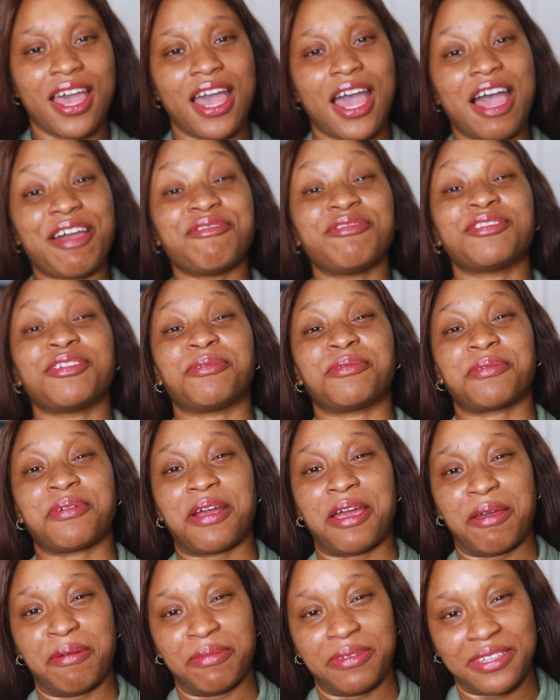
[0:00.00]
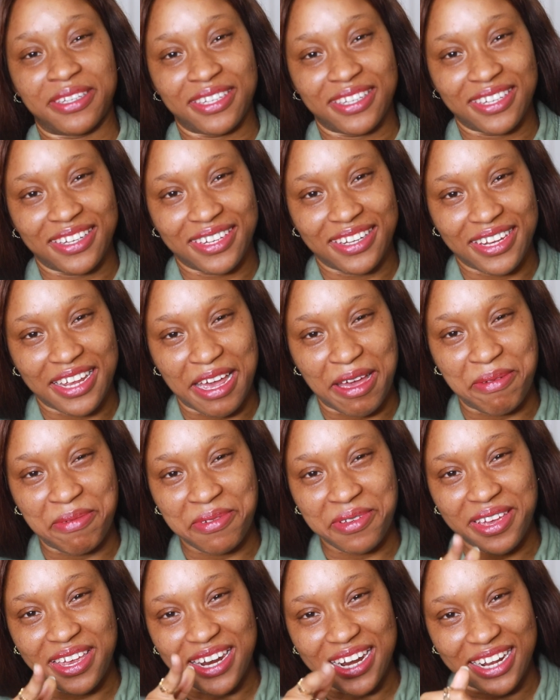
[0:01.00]
Have you subscribed? I'm
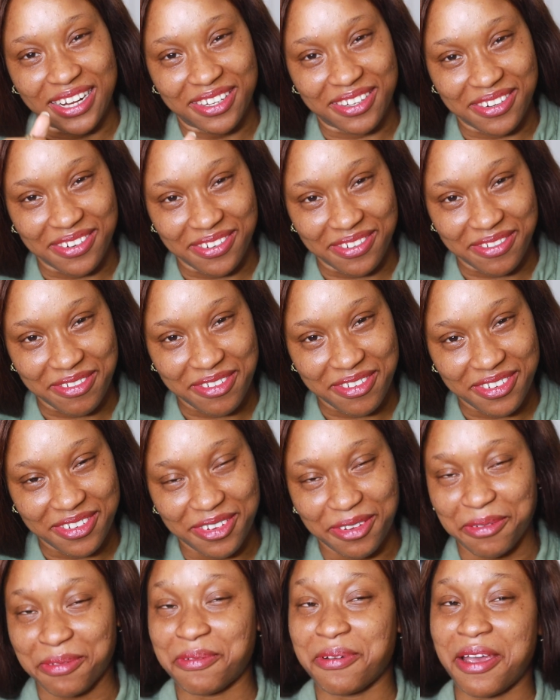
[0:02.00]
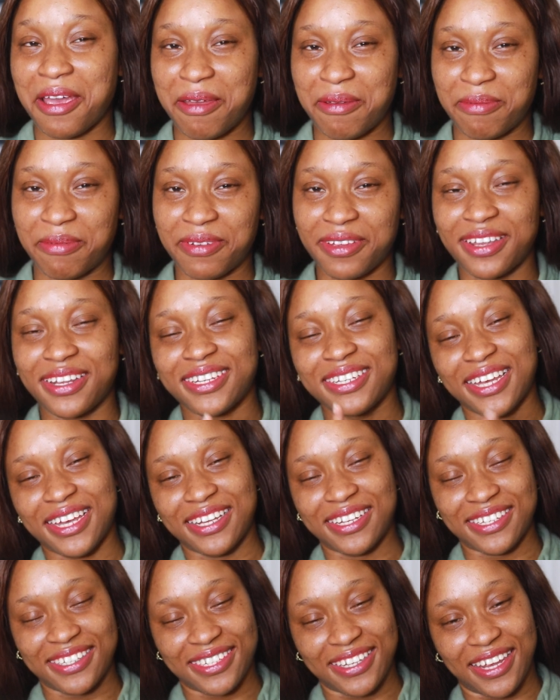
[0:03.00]
looking at you. Subscribe.
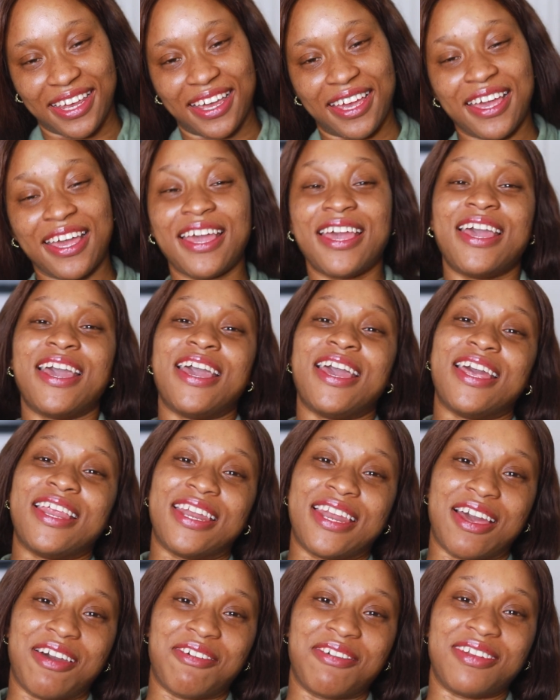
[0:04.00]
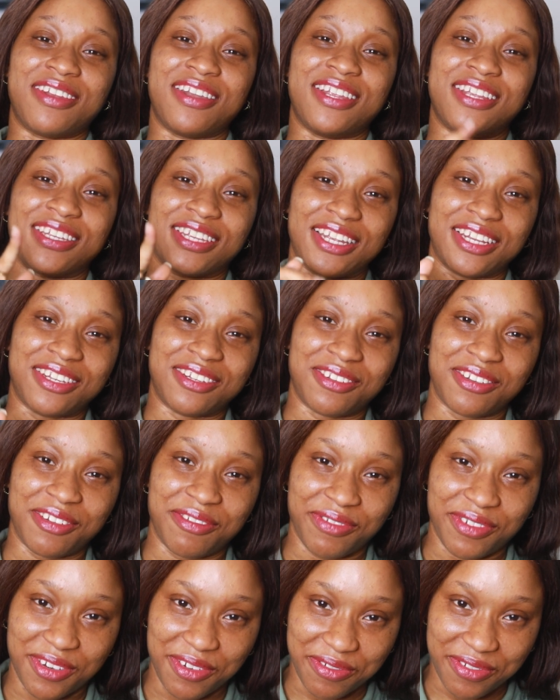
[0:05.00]
Thanks, dear. Now let's get into the
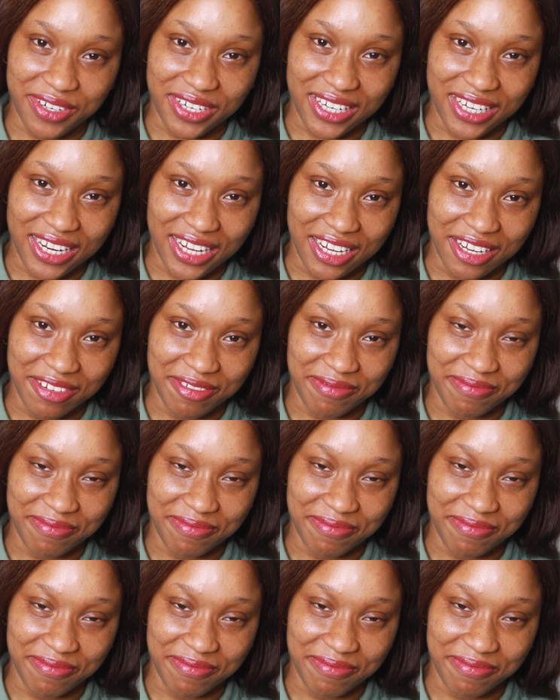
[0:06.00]
video for today.